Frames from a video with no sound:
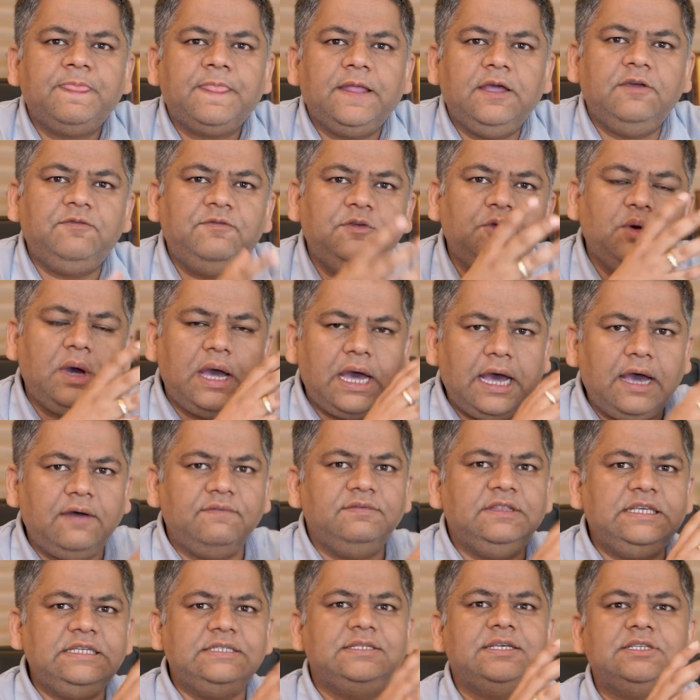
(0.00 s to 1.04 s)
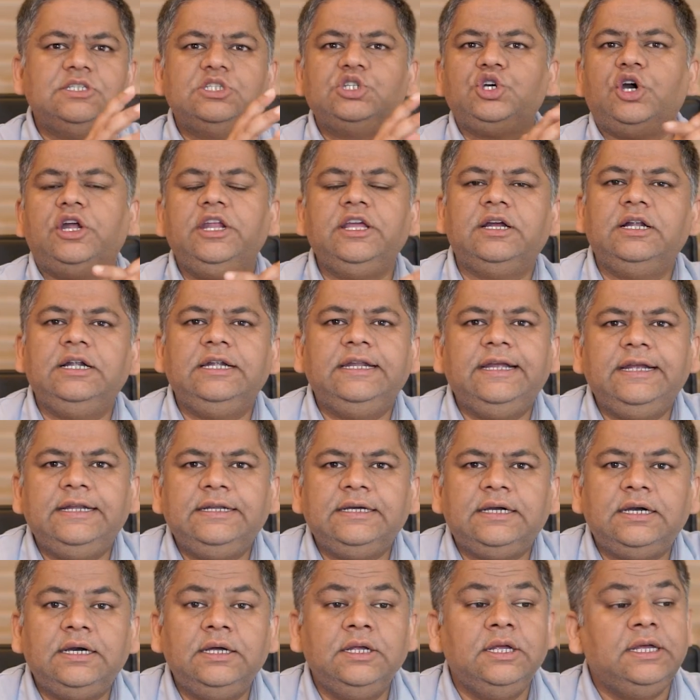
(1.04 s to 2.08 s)
if you have these historical
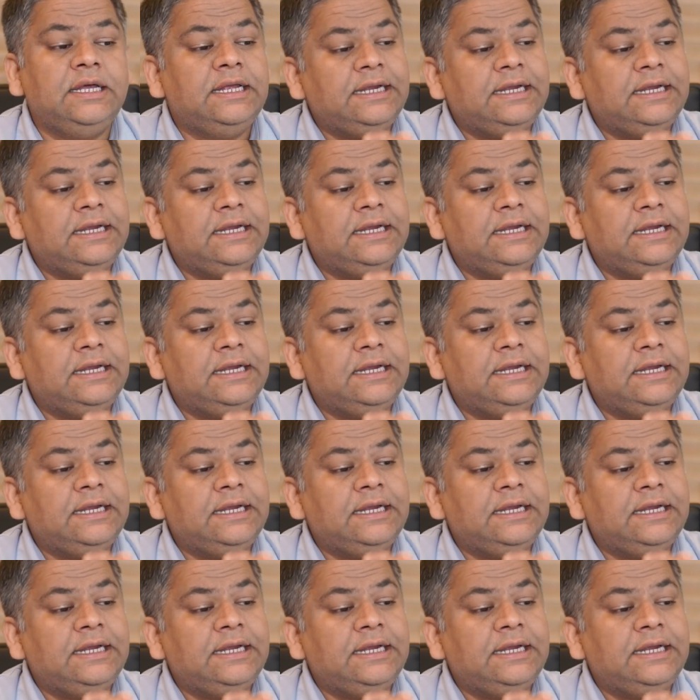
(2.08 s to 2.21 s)
data?